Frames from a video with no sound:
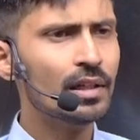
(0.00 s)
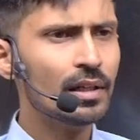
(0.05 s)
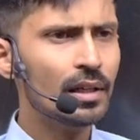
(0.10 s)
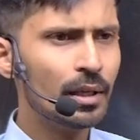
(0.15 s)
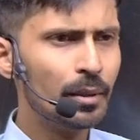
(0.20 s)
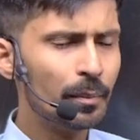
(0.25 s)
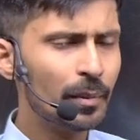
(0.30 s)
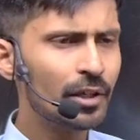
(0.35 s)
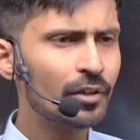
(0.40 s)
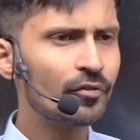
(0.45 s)

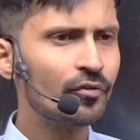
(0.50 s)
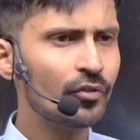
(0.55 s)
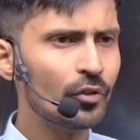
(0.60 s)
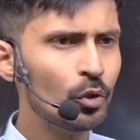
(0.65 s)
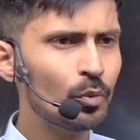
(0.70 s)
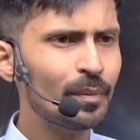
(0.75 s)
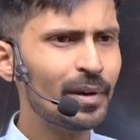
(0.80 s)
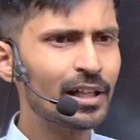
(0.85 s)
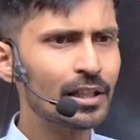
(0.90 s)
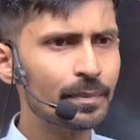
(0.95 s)
But few
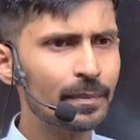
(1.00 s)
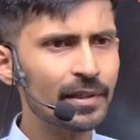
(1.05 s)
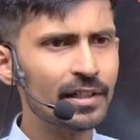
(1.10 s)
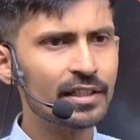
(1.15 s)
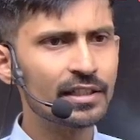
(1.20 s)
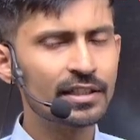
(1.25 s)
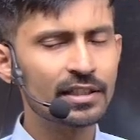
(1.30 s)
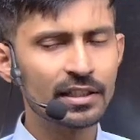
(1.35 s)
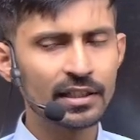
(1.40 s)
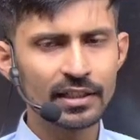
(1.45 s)

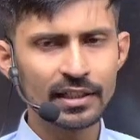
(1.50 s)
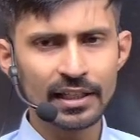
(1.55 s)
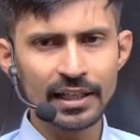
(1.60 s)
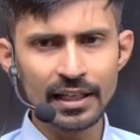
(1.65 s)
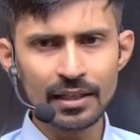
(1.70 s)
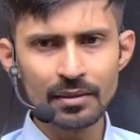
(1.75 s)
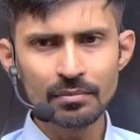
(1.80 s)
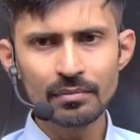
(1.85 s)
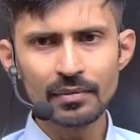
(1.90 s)
mathematicians came